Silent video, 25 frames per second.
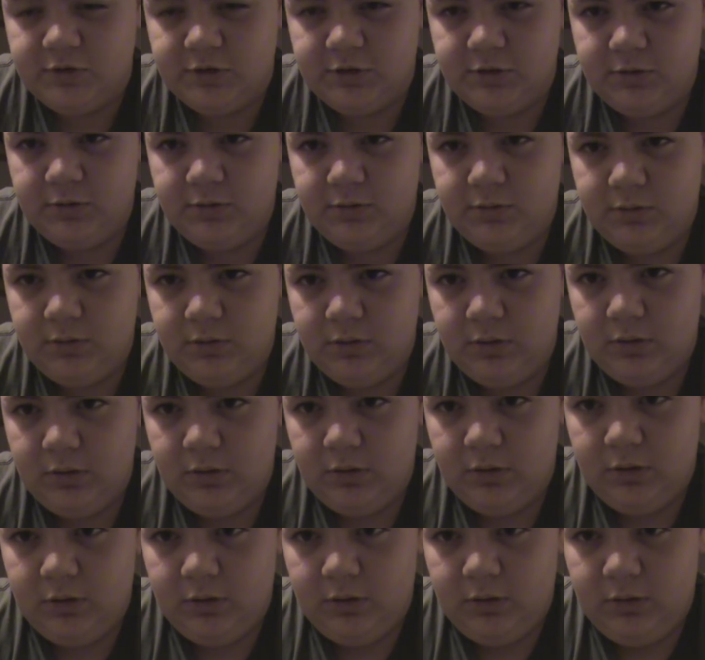it.
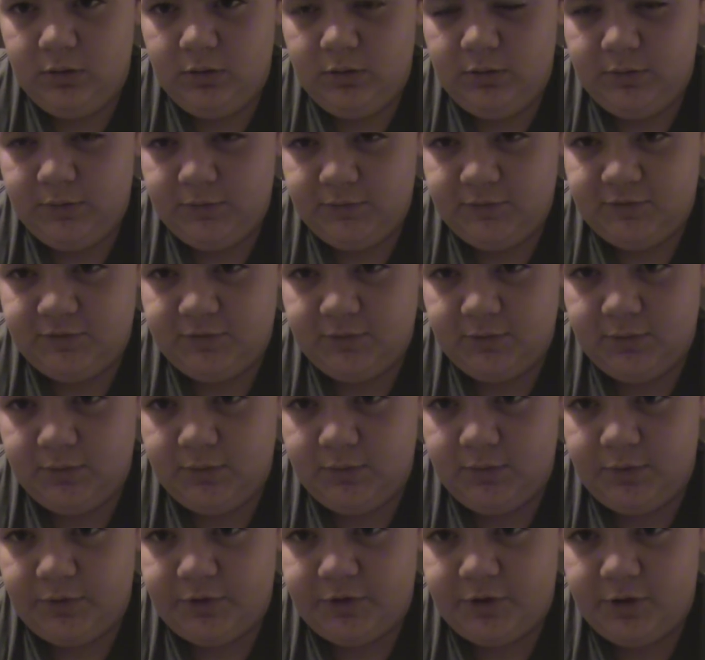
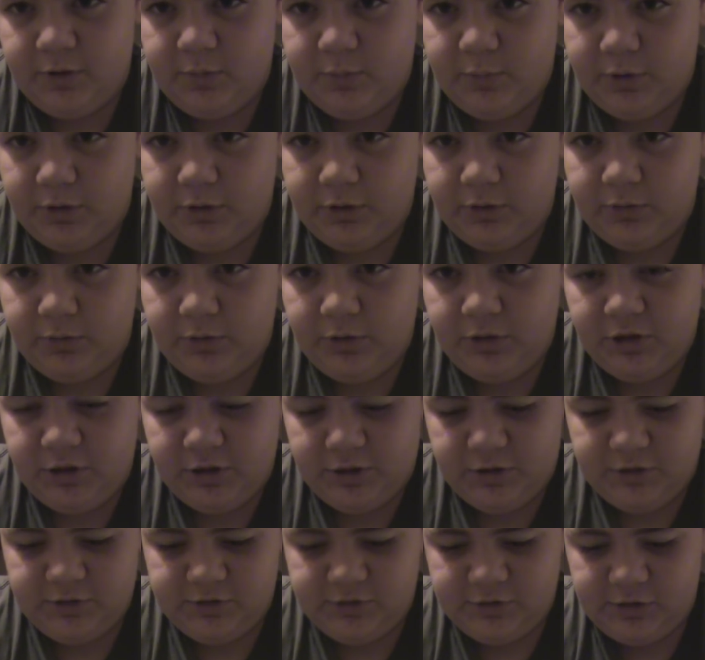So I can't buy green
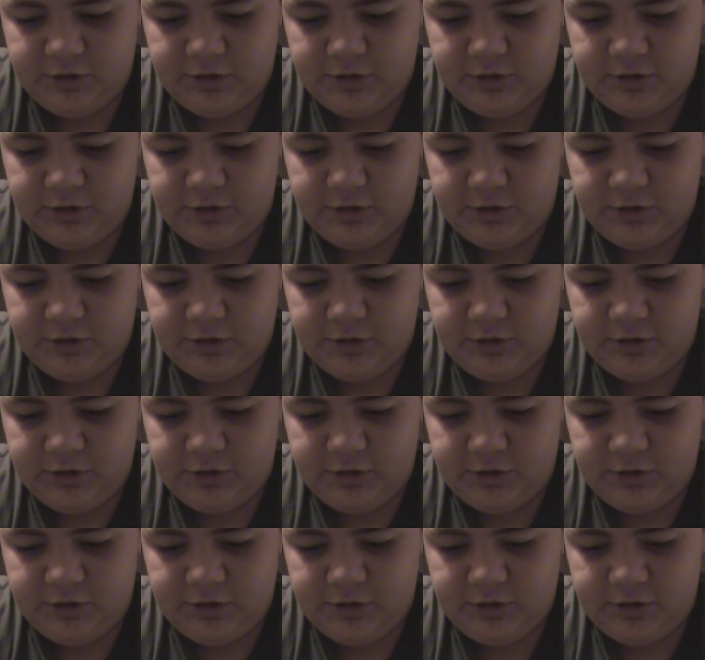gas,